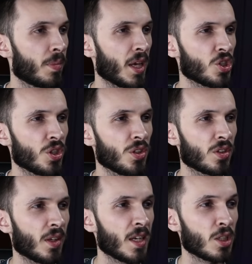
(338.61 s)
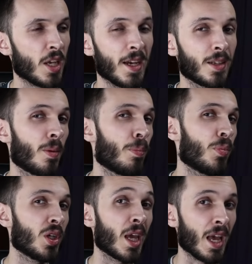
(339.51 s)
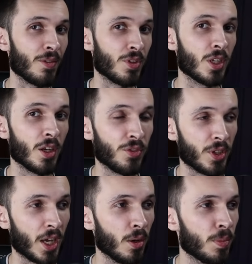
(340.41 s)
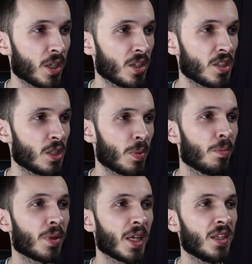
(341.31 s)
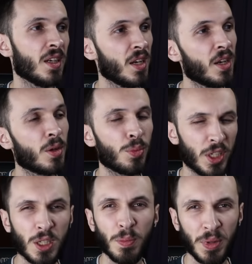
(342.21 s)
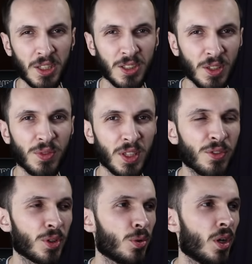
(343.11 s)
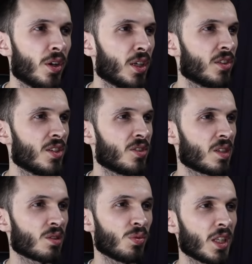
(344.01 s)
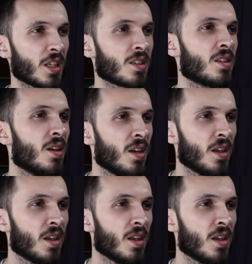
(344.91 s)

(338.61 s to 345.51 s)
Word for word: Patient has had a pretty heavy nerf now because he's been played pretty competitively for uh, since his release.